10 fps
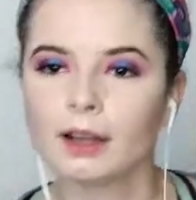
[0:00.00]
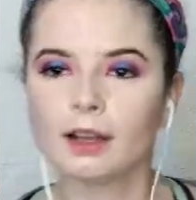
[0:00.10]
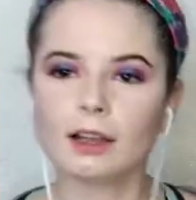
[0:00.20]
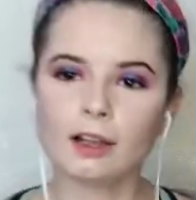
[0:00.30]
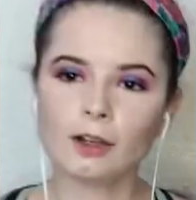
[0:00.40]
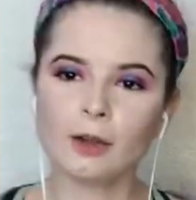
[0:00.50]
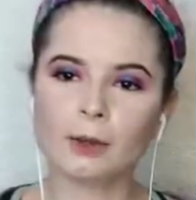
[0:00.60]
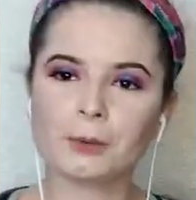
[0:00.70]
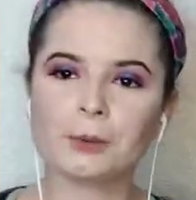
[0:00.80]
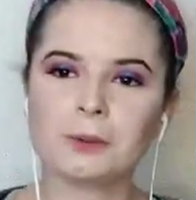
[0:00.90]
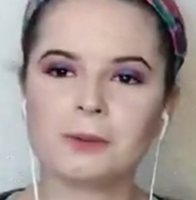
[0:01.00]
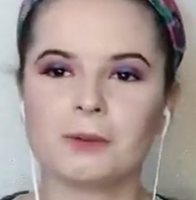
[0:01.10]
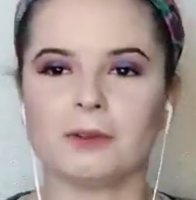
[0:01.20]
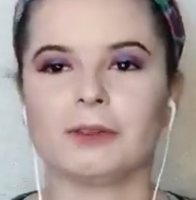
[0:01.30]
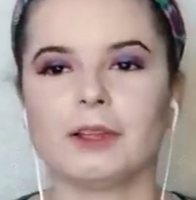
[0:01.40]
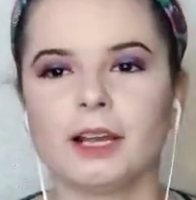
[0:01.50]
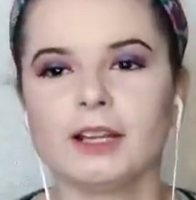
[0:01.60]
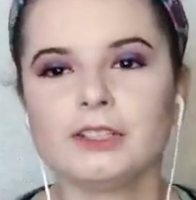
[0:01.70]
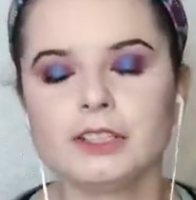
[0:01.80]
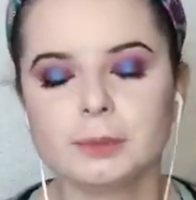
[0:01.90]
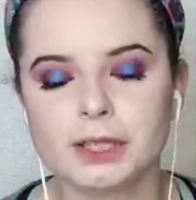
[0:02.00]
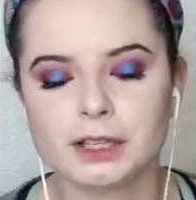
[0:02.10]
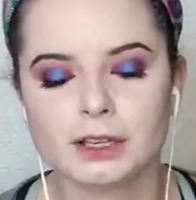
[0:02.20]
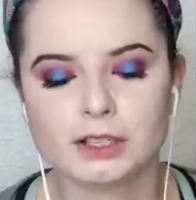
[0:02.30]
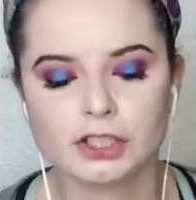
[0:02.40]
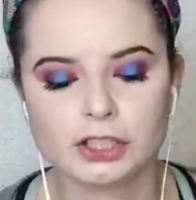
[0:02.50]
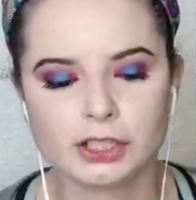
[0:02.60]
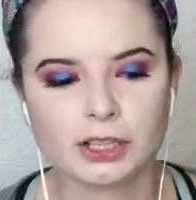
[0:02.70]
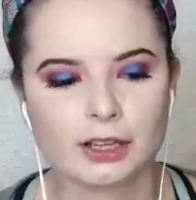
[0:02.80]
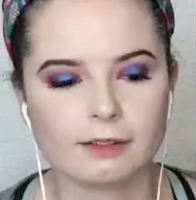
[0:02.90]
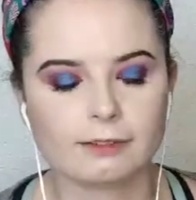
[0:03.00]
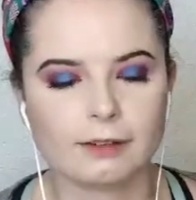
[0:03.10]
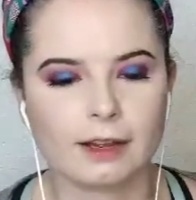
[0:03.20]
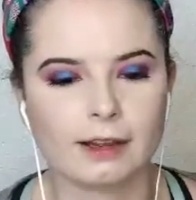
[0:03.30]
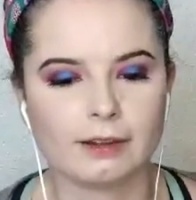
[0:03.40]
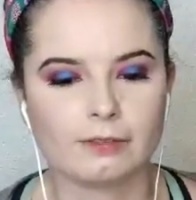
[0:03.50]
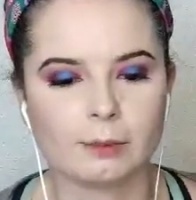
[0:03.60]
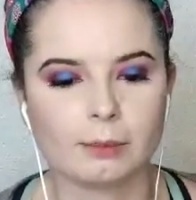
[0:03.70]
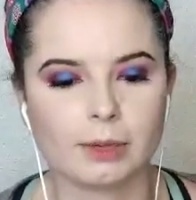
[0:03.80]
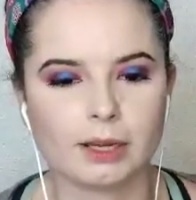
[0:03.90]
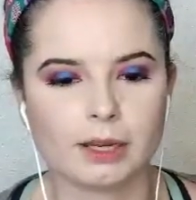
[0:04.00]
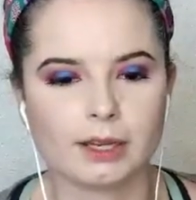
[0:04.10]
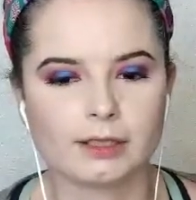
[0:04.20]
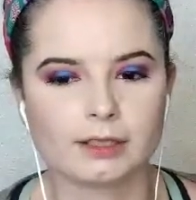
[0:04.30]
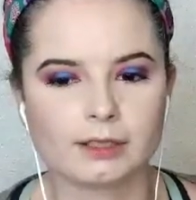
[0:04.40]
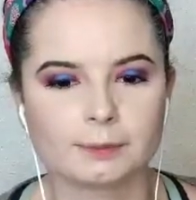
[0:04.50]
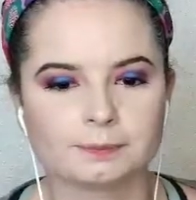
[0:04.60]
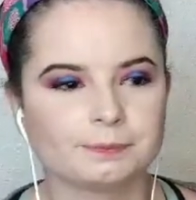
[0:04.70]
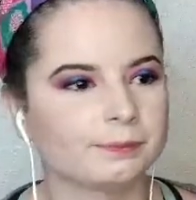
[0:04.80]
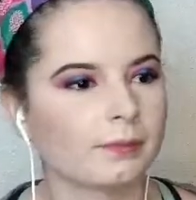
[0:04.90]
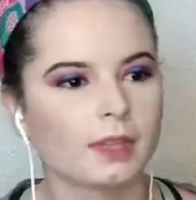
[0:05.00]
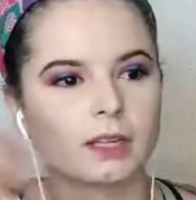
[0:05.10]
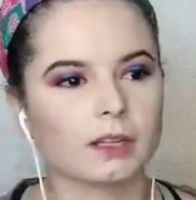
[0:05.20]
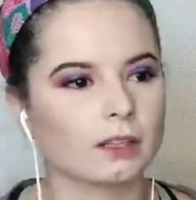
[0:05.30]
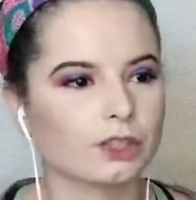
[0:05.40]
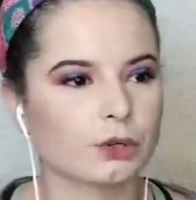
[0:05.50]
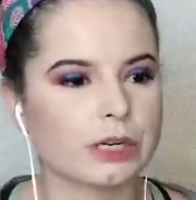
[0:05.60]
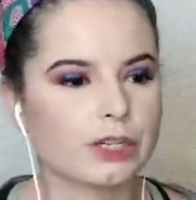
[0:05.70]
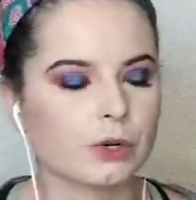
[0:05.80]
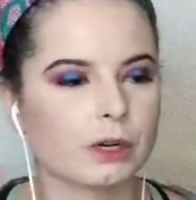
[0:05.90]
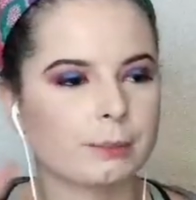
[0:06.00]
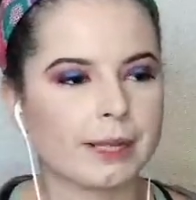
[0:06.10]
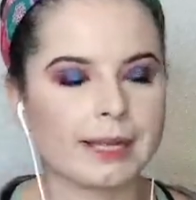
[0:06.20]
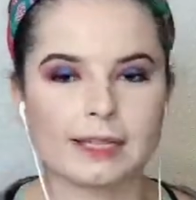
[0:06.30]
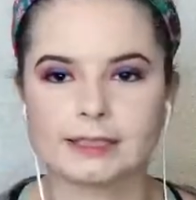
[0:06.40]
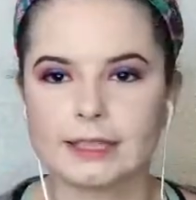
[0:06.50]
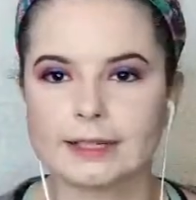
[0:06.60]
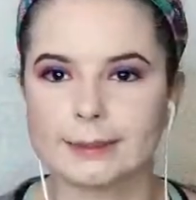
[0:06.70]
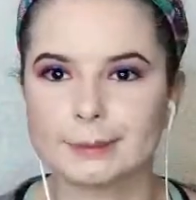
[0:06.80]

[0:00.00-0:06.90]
Oh, how cool! I used to play GTA 5, but long story short, my ex ended up